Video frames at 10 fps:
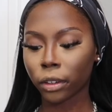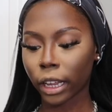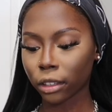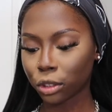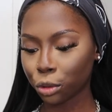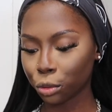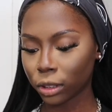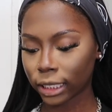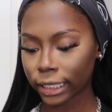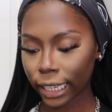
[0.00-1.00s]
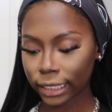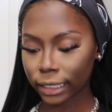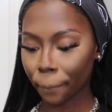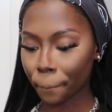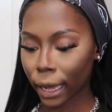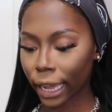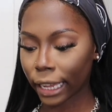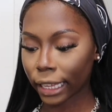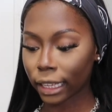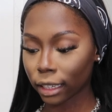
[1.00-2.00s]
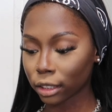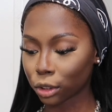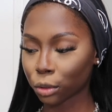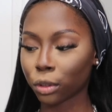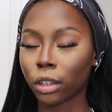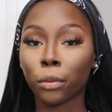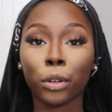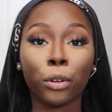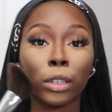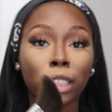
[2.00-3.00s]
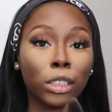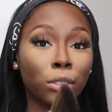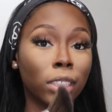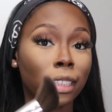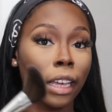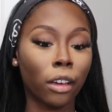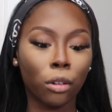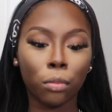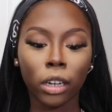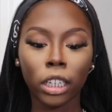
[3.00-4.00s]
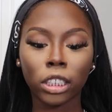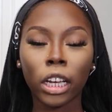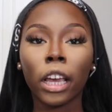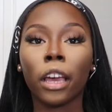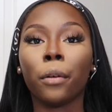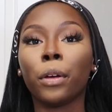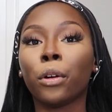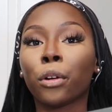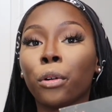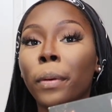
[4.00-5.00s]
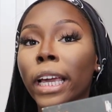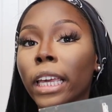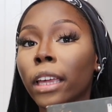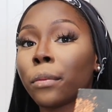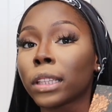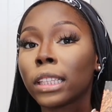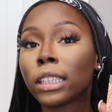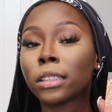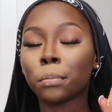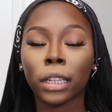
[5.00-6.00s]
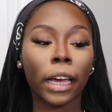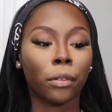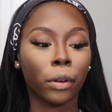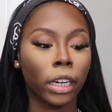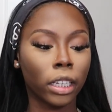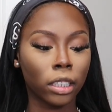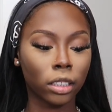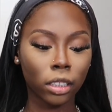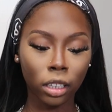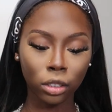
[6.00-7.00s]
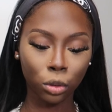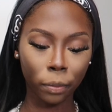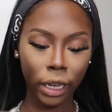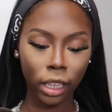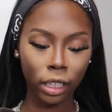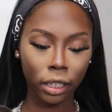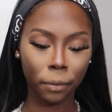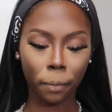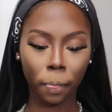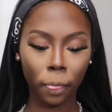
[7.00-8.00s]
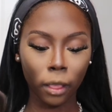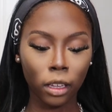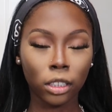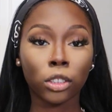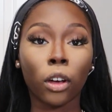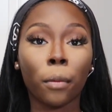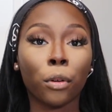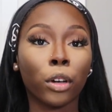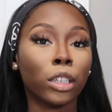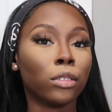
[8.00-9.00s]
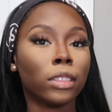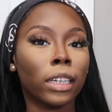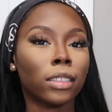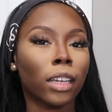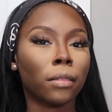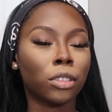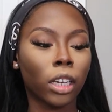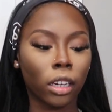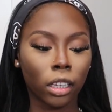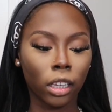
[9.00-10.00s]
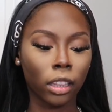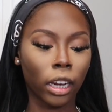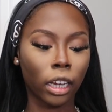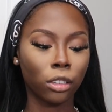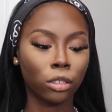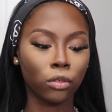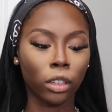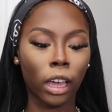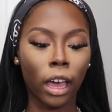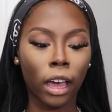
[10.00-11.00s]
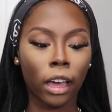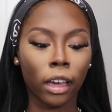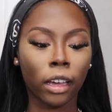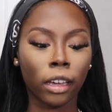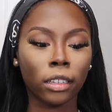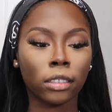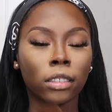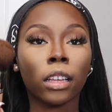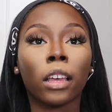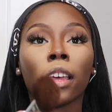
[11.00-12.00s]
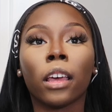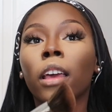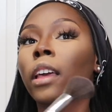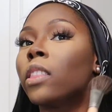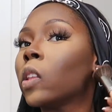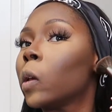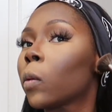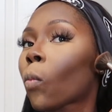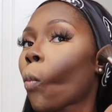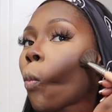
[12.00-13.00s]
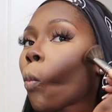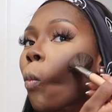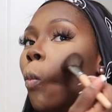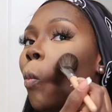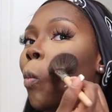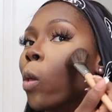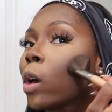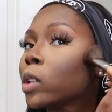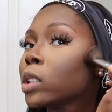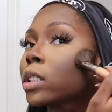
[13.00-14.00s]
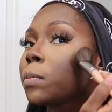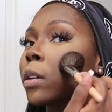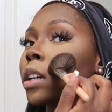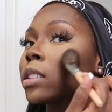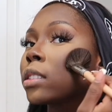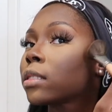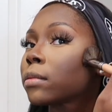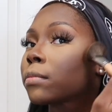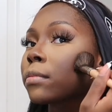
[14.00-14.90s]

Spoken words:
now to set my contour, we're going to use this angle brush and we're gonna go back in with this Black Radiance contour palette. So I'm gonna use that same shade again that I used for the eyes. And then just press.